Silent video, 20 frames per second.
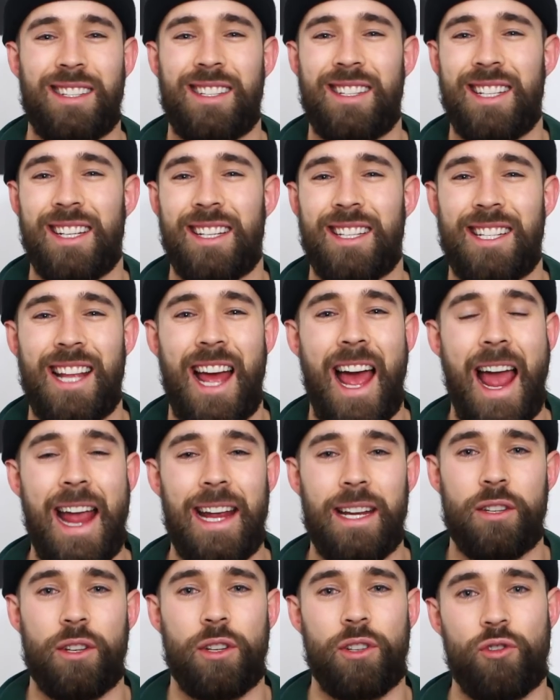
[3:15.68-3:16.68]
6 to
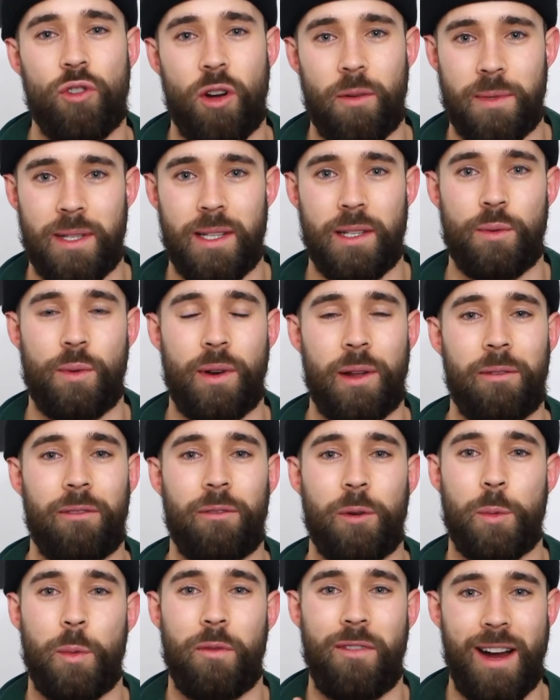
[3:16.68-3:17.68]
8 drops is what I
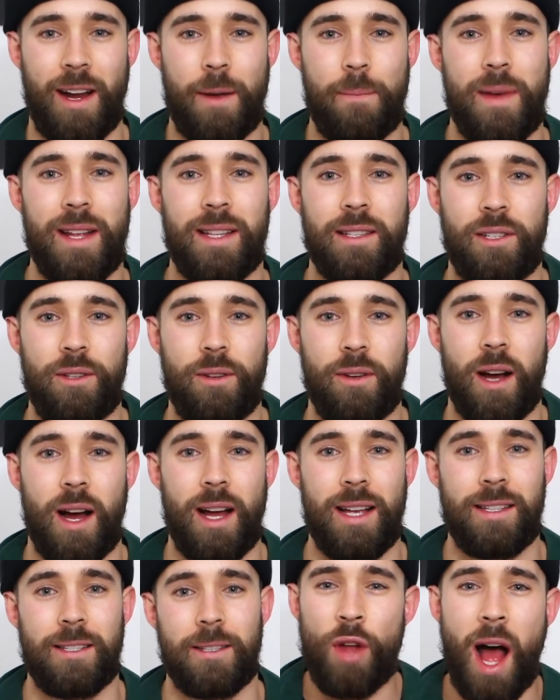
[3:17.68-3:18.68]
would recommend to you
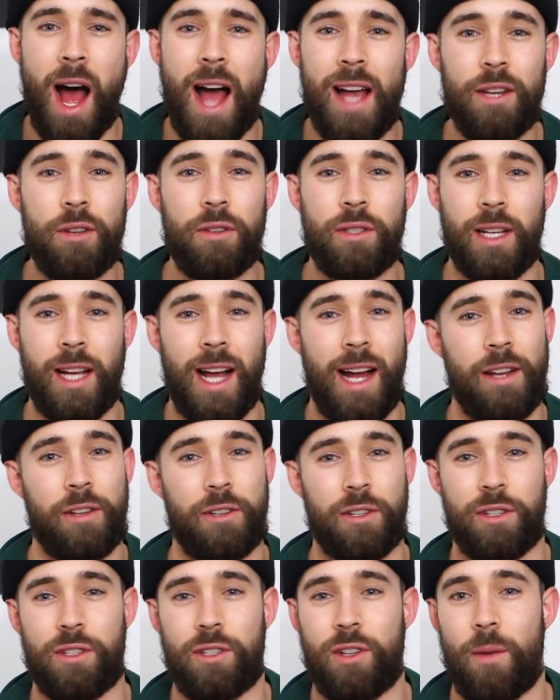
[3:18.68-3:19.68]
guys. I used to kind
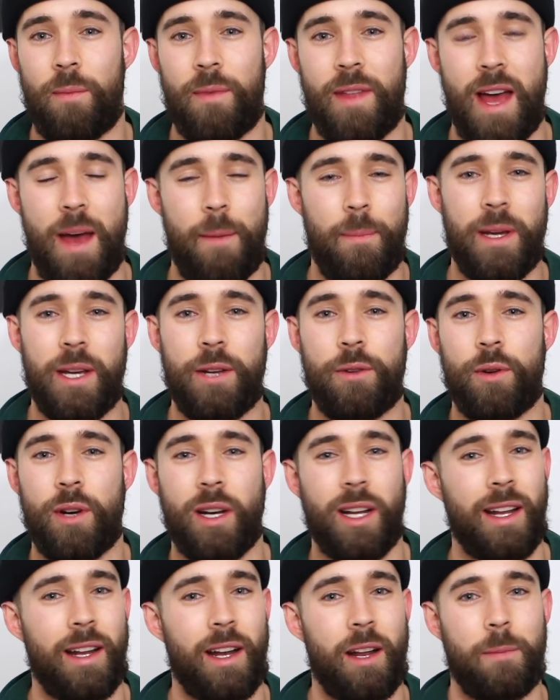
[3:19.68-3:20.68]
of just stop there, beard
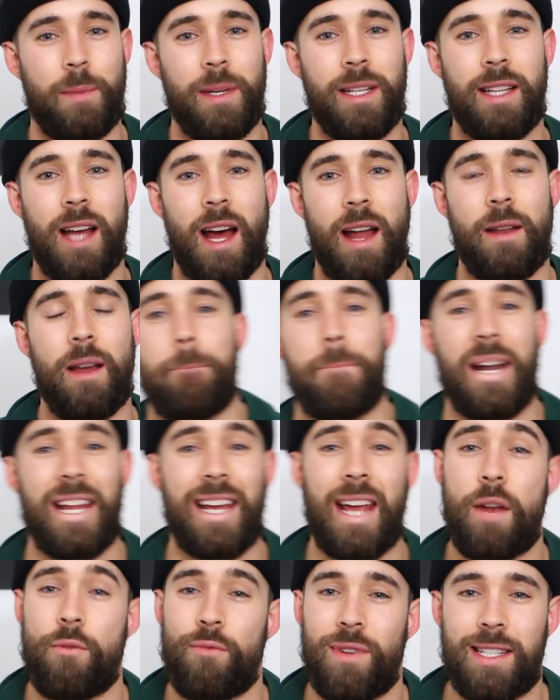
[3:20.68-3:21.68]
oil, and I'd be done. But
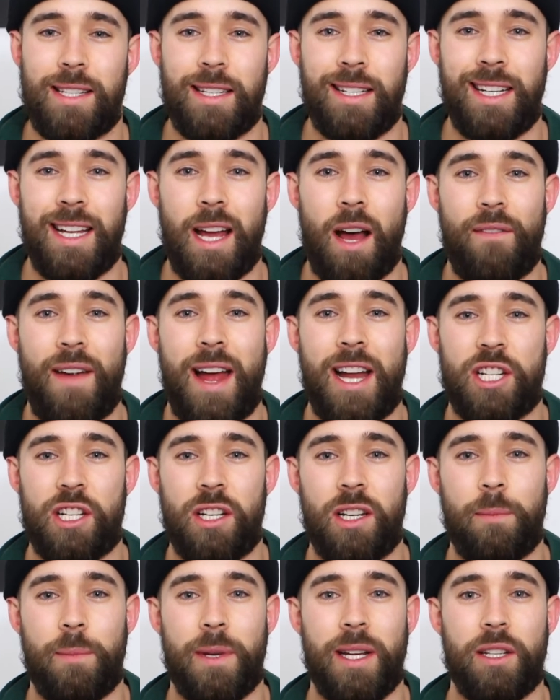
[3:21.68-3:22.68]
again, recently I've
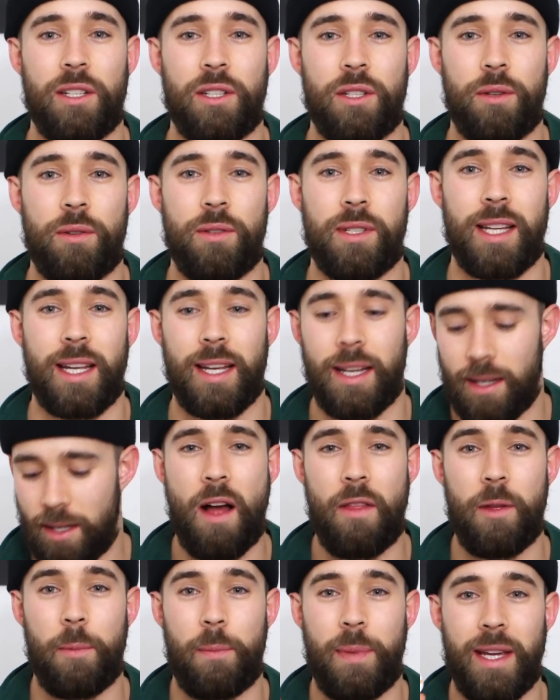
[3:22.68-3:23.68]
actually been
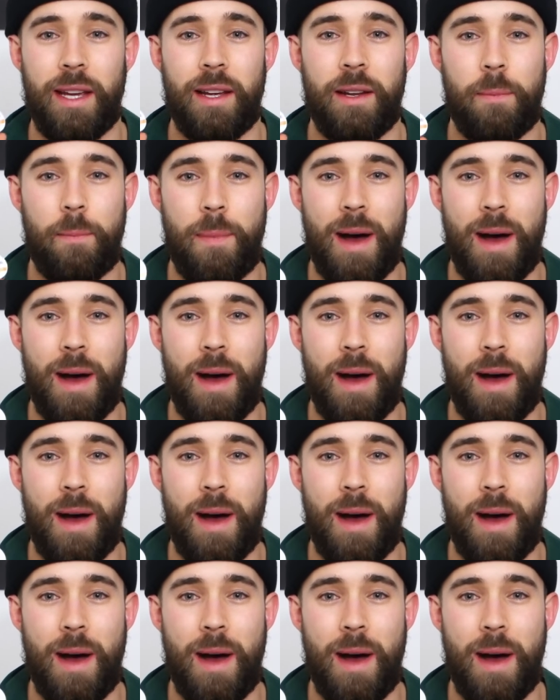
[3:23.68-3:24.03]
using the beard